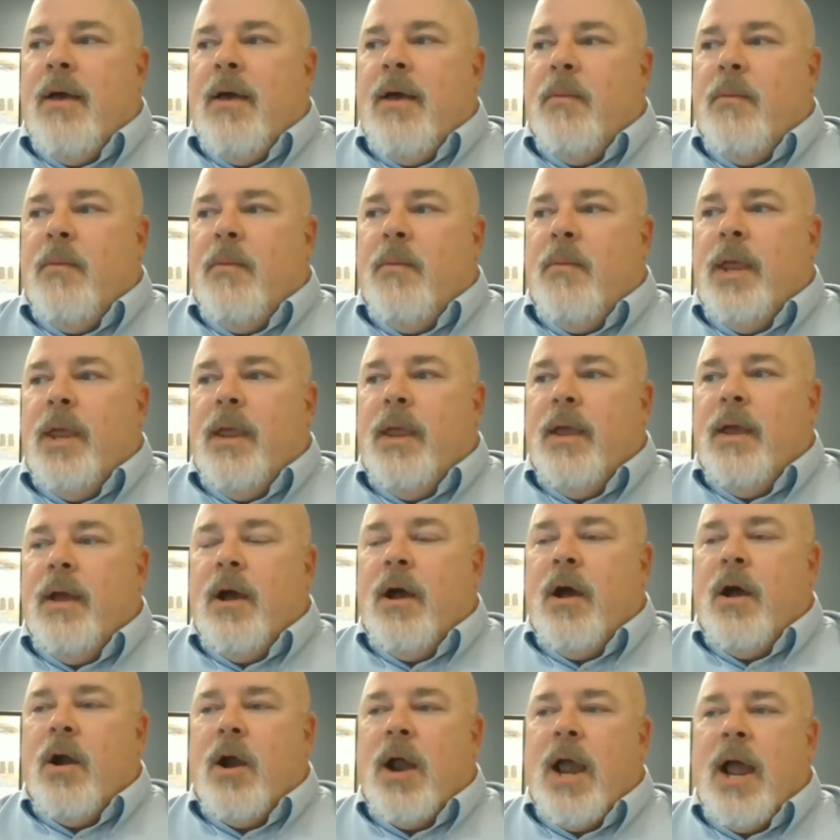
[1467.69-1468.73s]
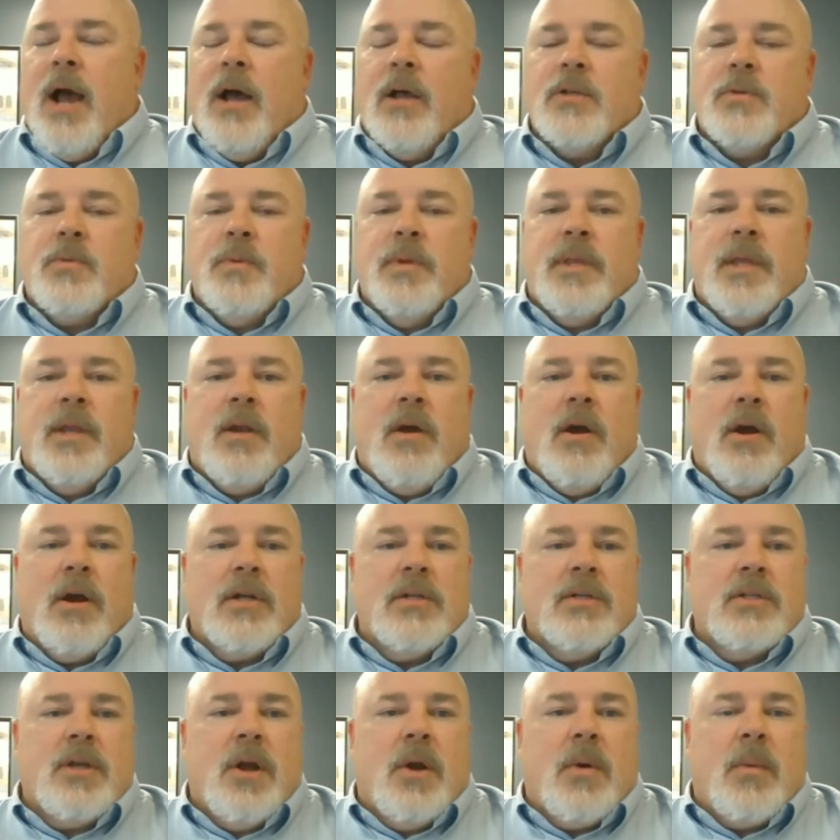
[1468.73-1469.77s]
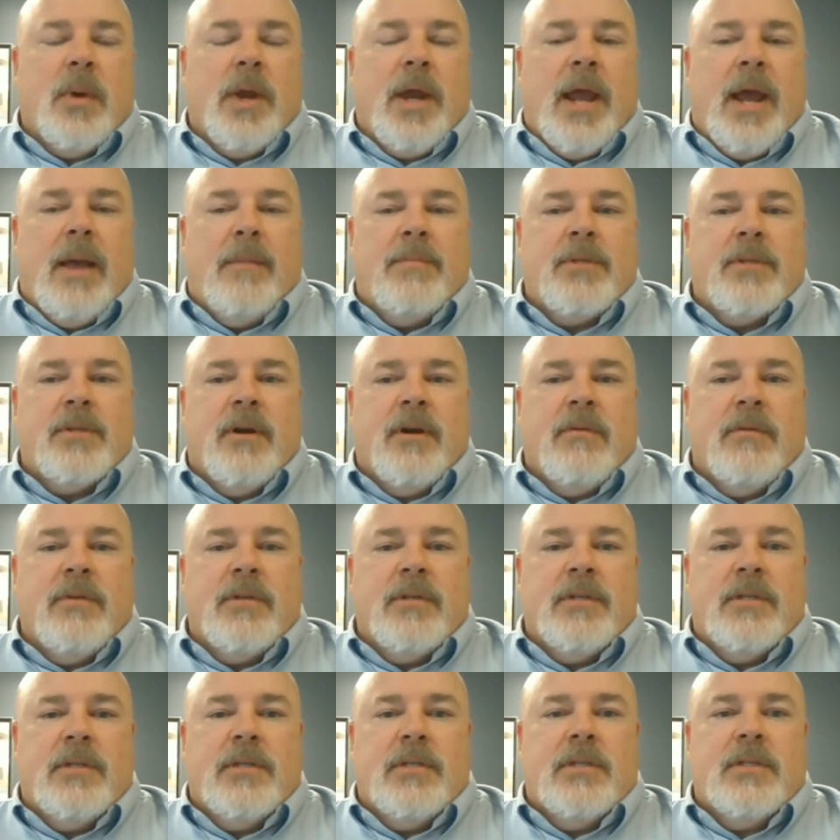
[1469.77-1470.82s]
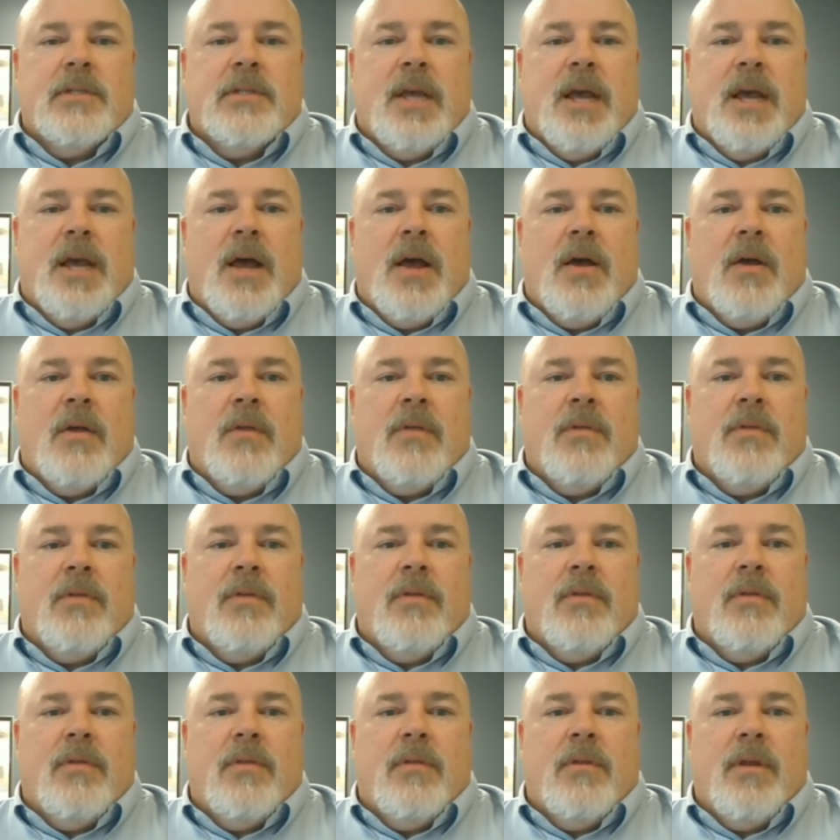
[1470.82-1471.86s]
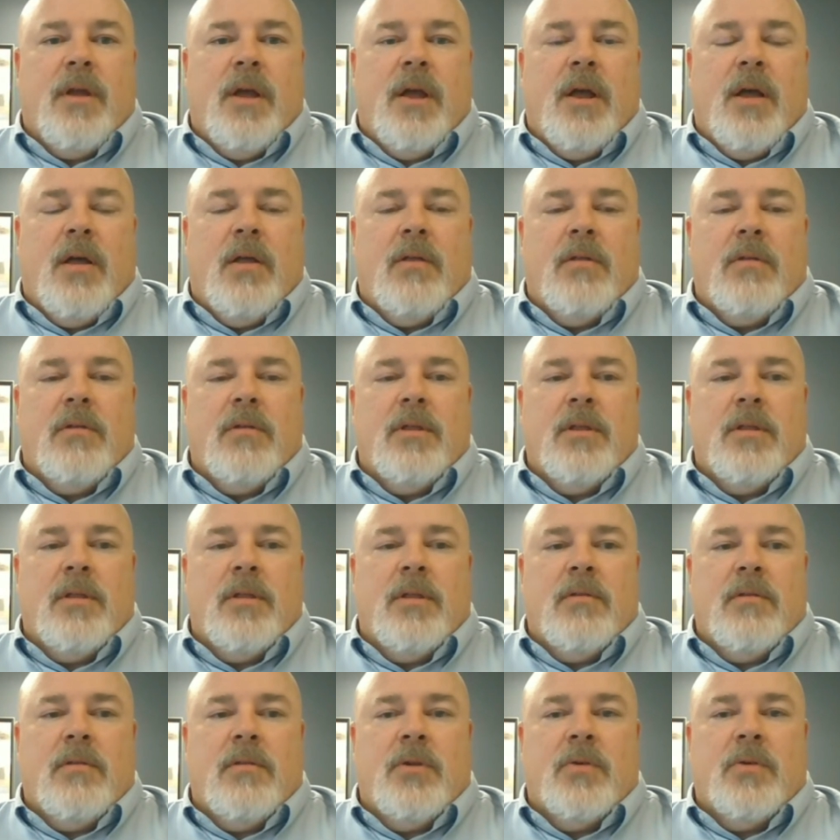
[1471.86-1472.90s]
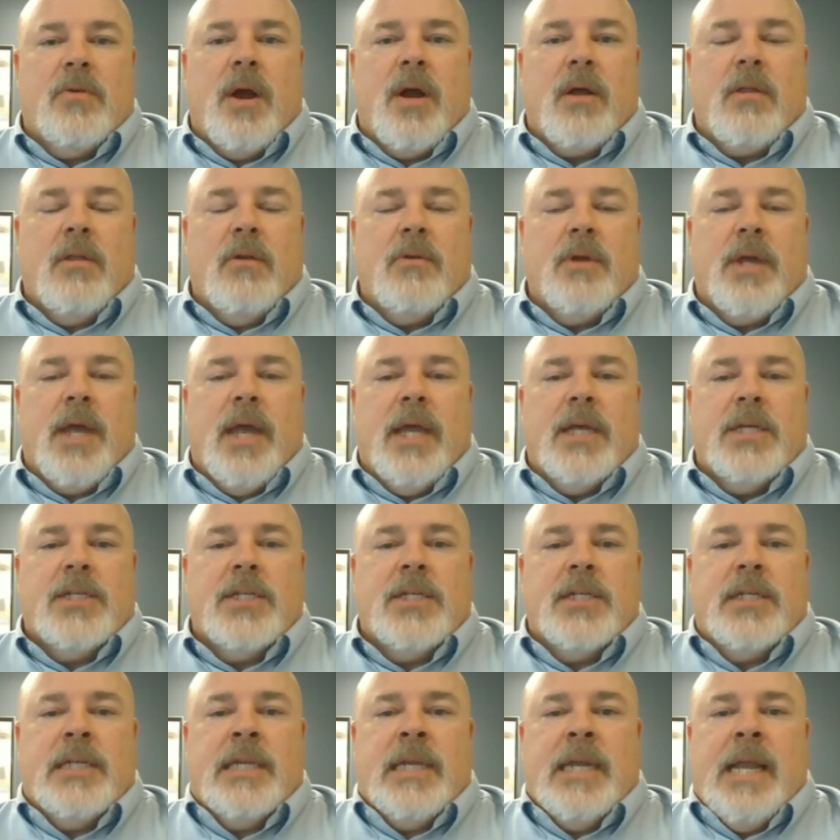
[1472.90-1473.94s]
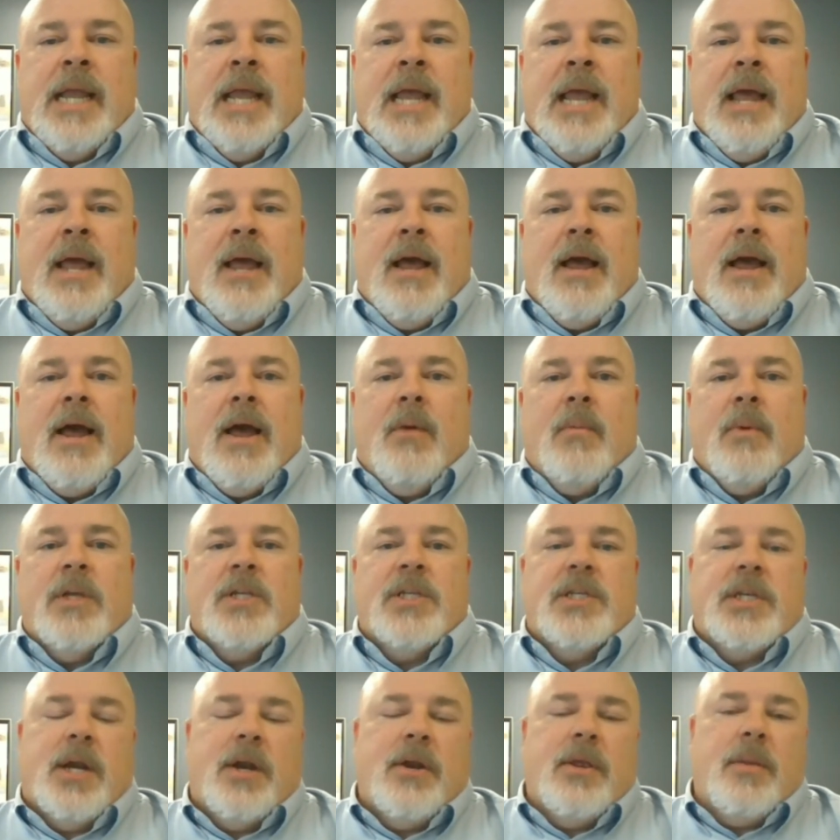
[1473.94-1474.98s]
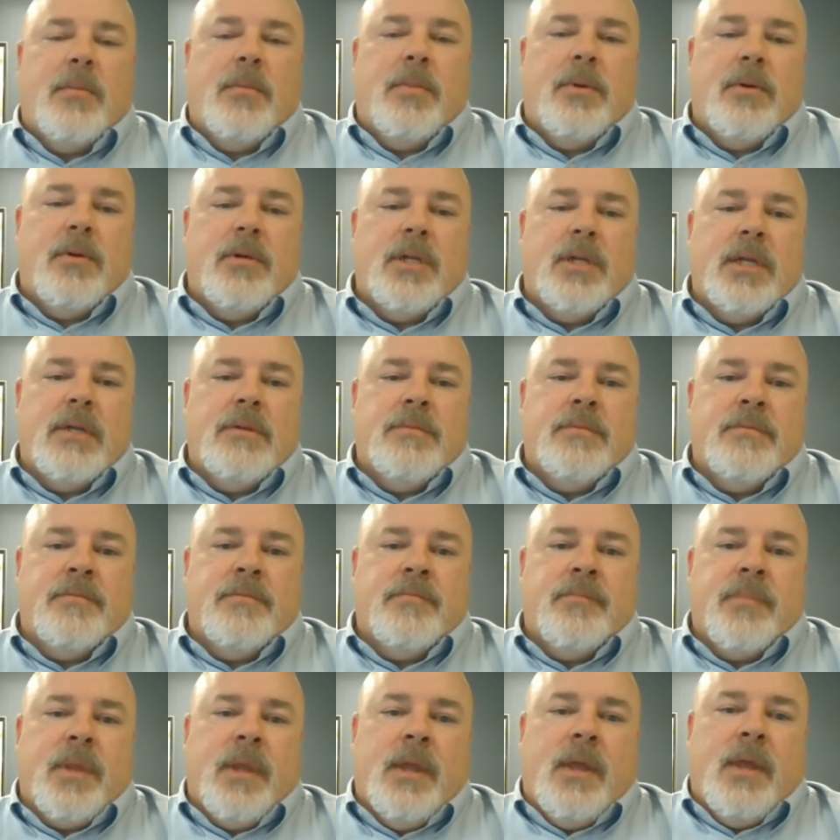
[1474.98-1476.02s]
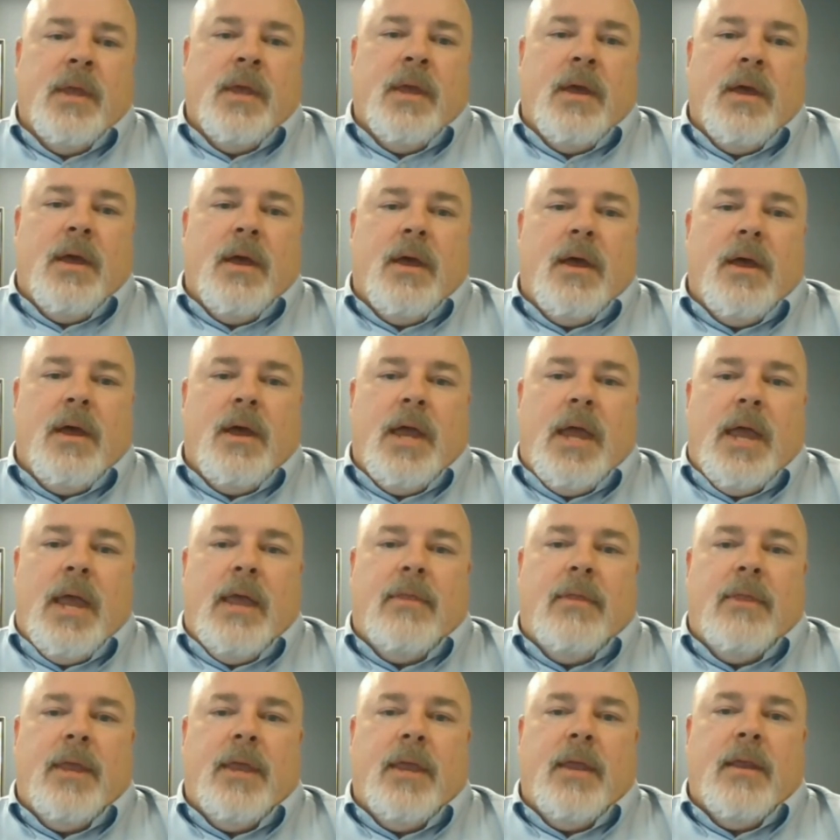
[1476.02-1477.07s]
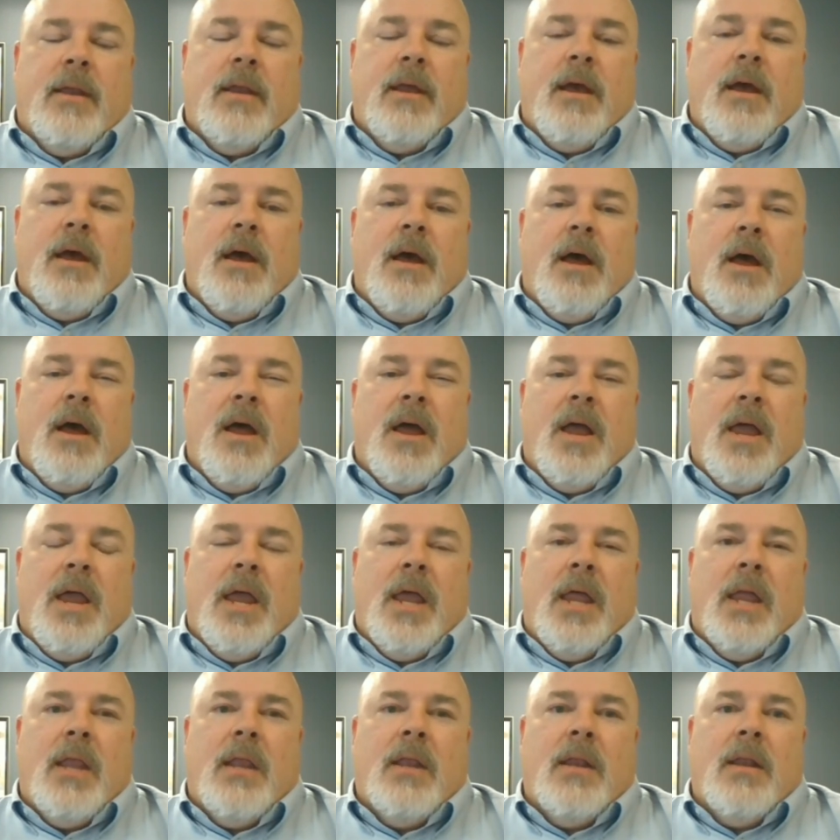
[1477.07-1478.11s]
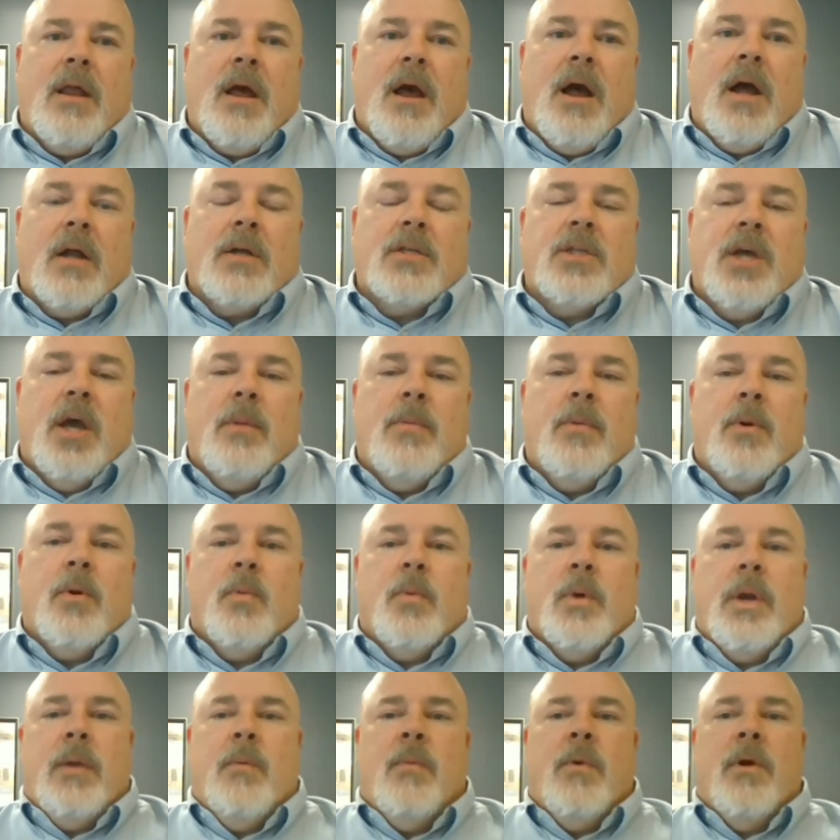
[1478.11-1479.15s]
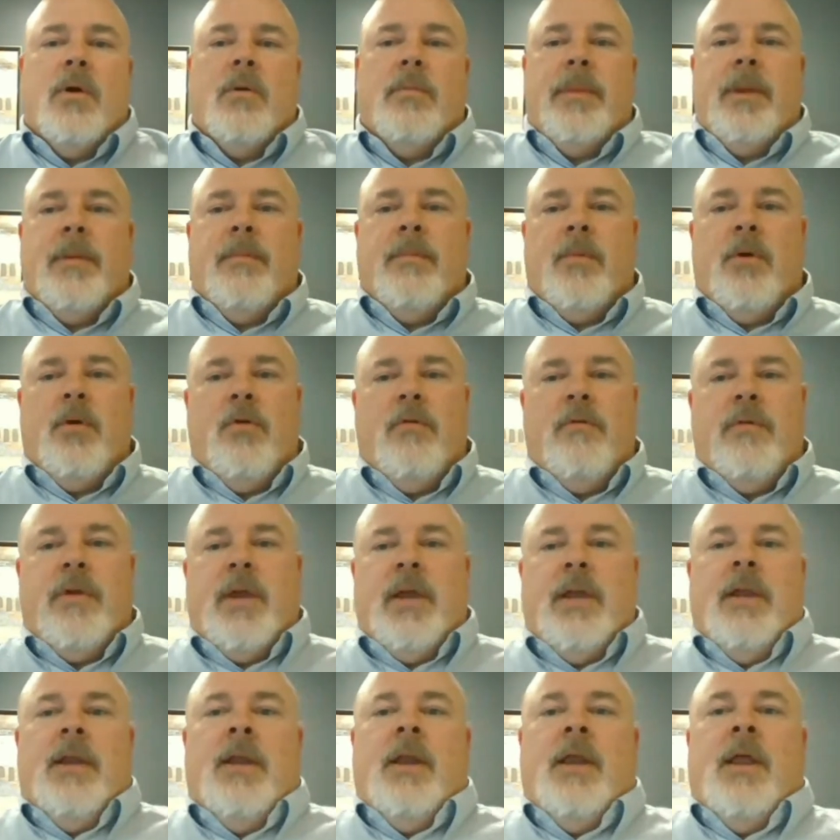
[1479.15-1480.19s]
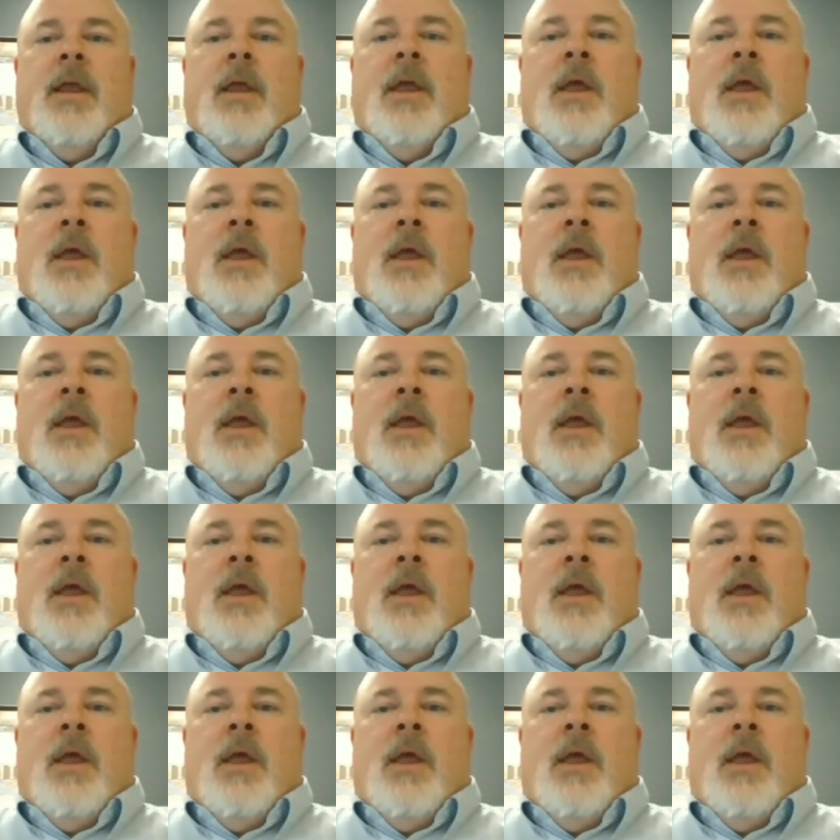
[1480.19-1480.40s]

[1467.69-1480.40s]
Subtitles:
We are housed within Arkansas Rehab Services, Little Rock location. We share the building. And then in October, we will be moving.